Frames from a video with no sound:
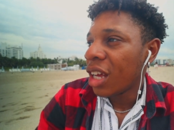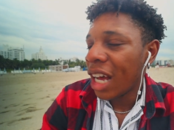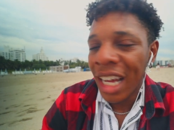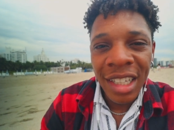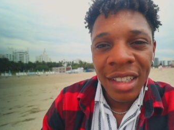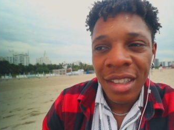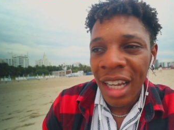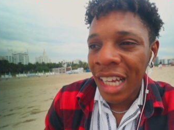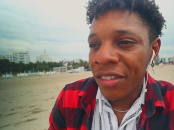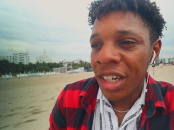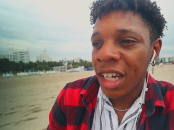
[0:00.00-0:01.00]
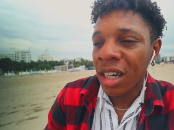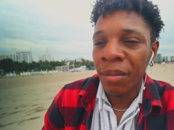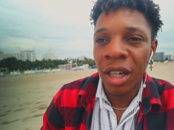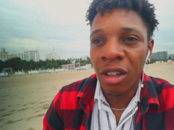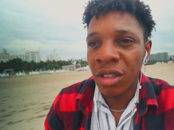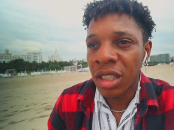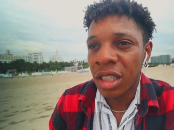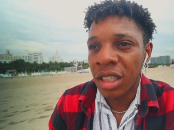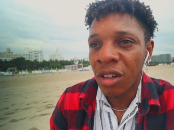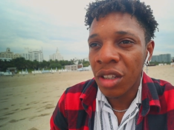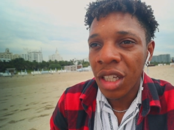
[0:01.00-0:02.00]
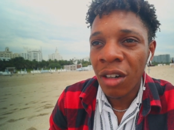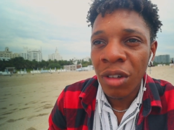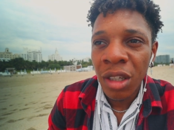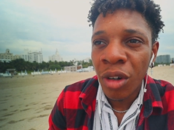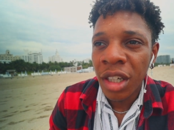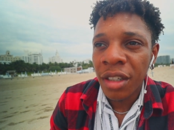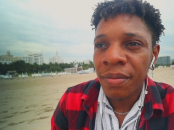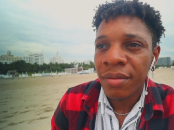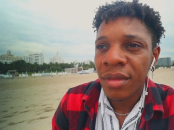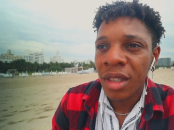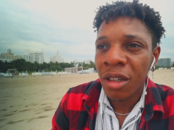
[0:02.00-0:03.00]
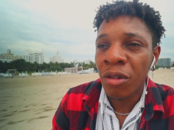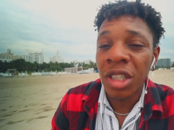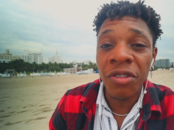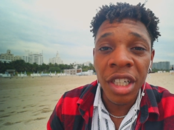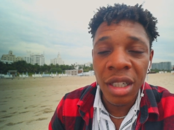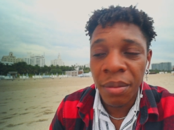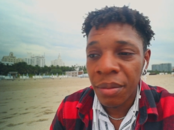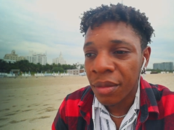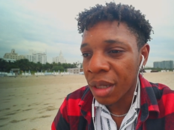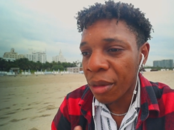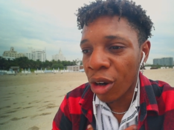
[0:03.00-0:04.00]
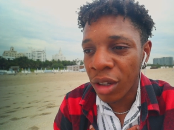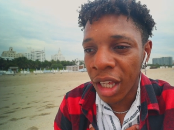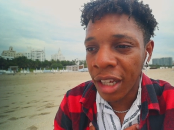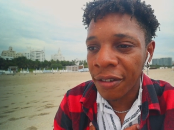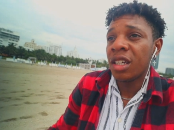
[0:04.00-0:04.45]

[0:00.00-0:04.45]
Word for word: I didn't I never cared about those things. The only thing I really wanted was freedom in my own life.